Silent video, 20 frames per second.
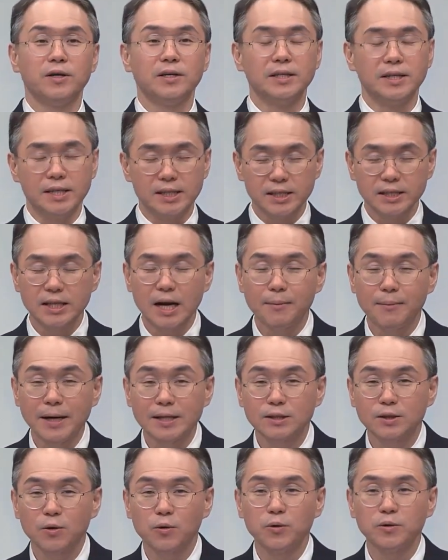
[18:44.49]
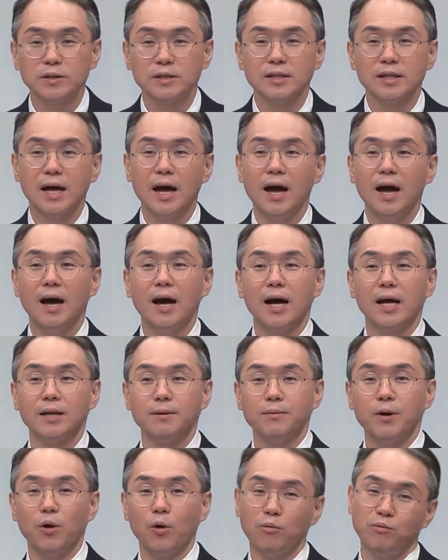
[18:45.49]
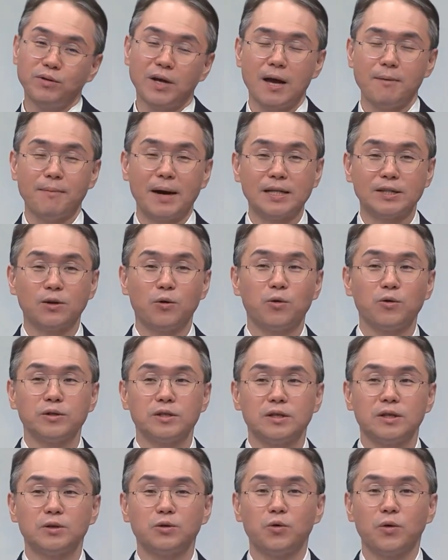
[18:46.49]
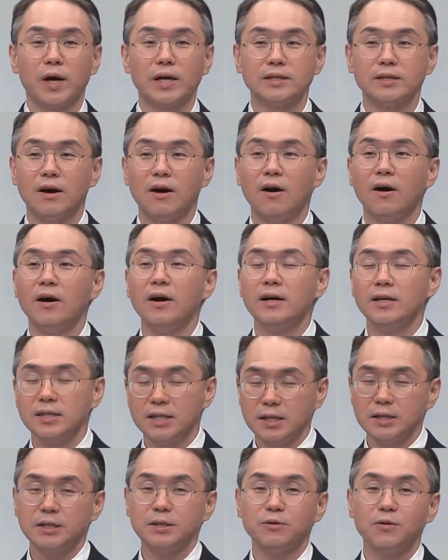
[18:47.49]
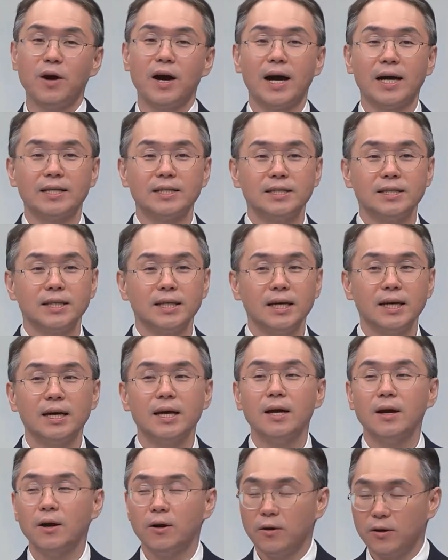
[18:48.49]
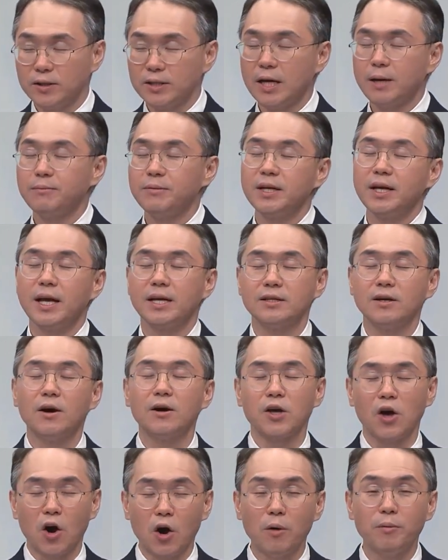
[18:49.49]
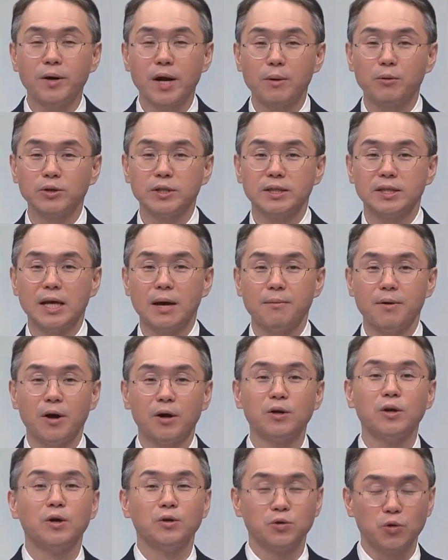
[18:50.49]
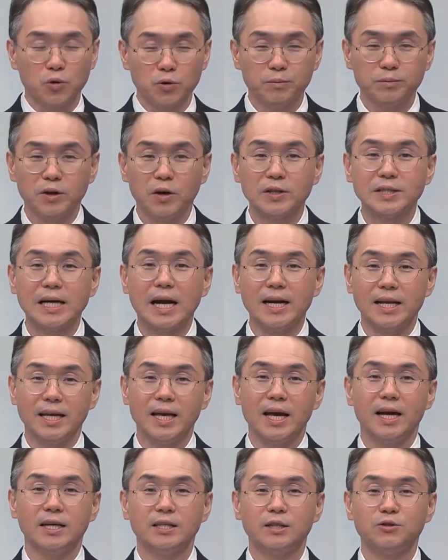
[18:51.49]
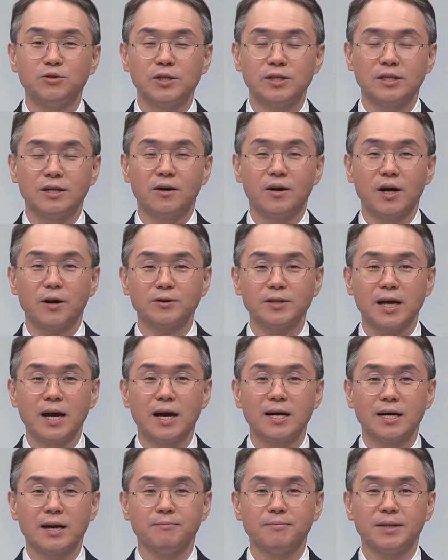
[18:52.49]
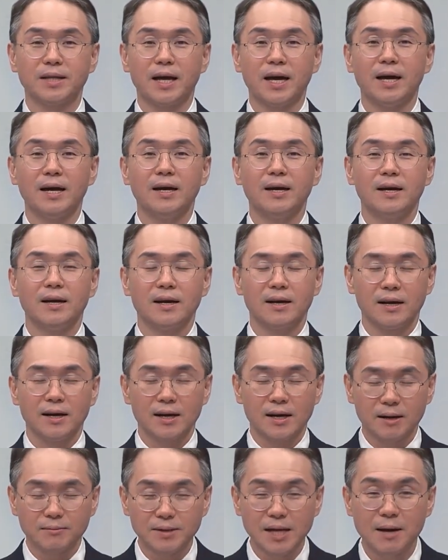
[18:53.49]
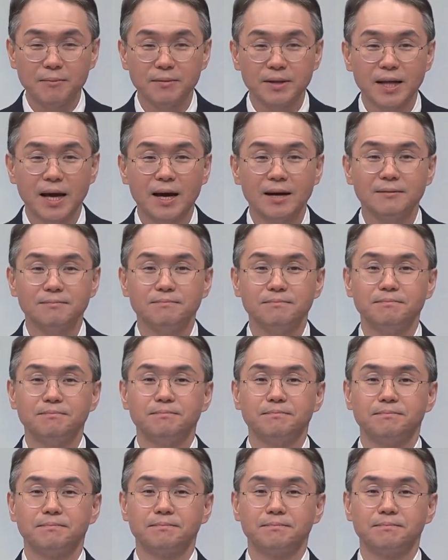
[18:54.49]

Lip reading: For specifics, you can refer to digital master course or offline master course. By experiencing hands-on practice as well, you'll be able to get a better understanding. Thank you.